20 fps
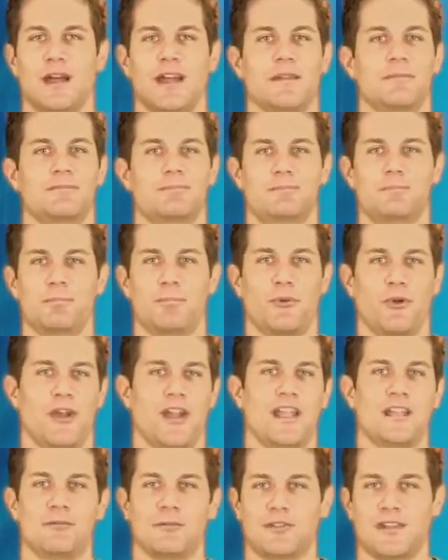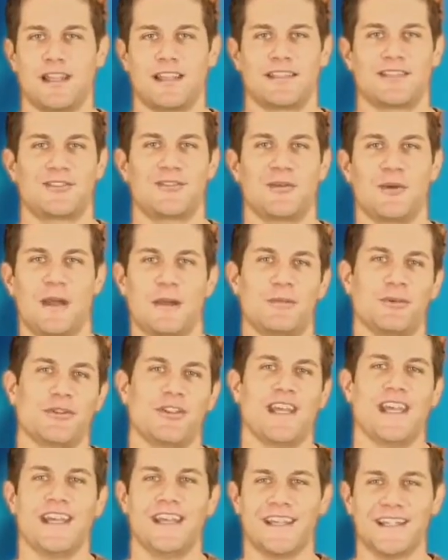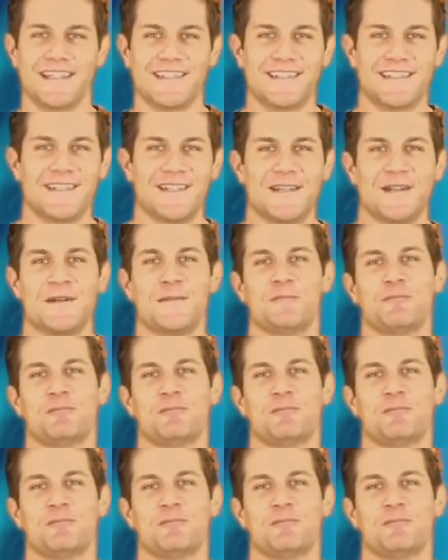My brain was like scrambled eggs